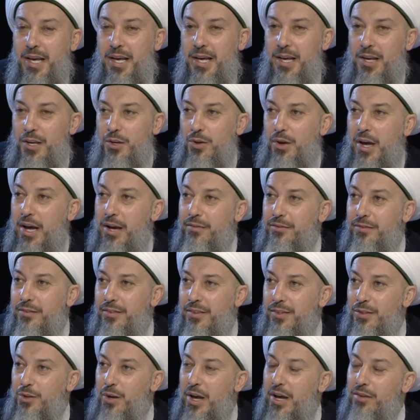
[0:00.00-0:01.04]

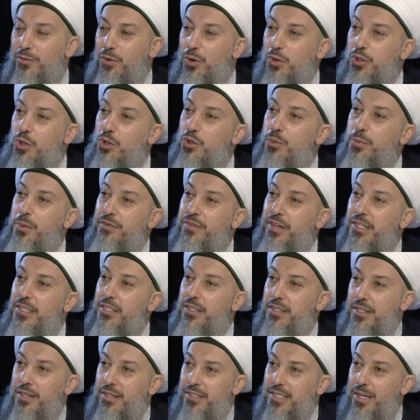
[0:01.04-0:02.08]
you have also to prevent
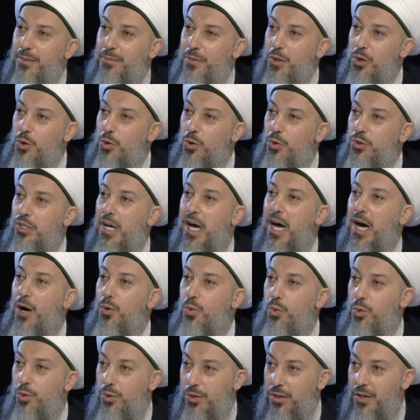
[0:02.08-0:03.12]
something called
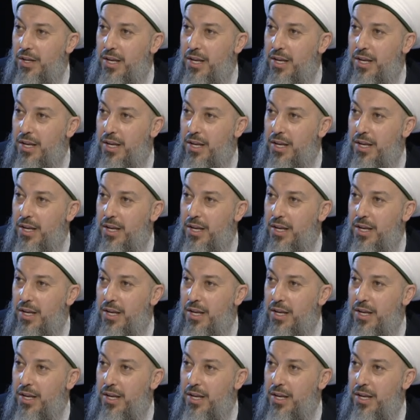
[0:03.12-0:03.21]
tahawur.